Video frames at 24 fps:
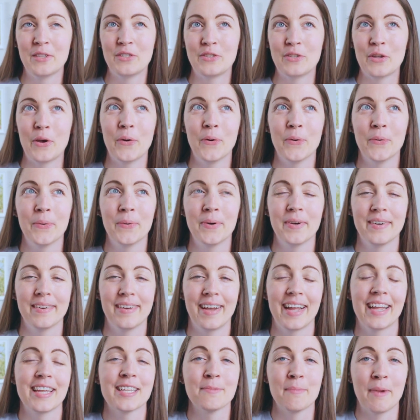so
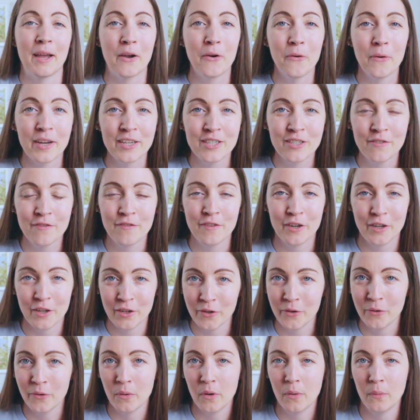I guess my question for
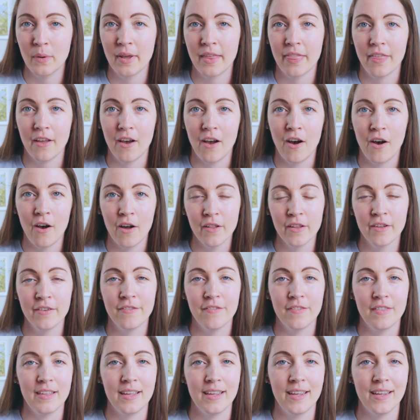you, with all
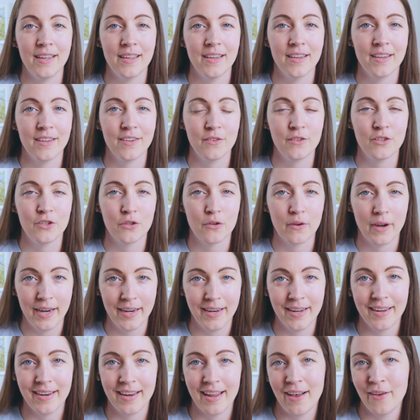of the
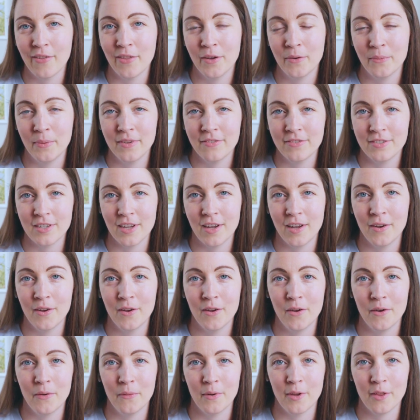training now that we've
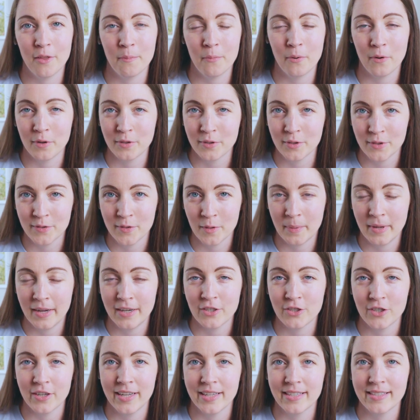done with Portraits for
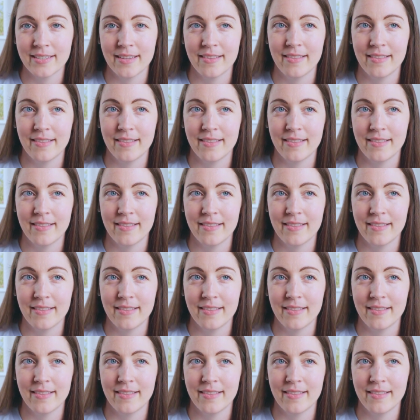Patriots,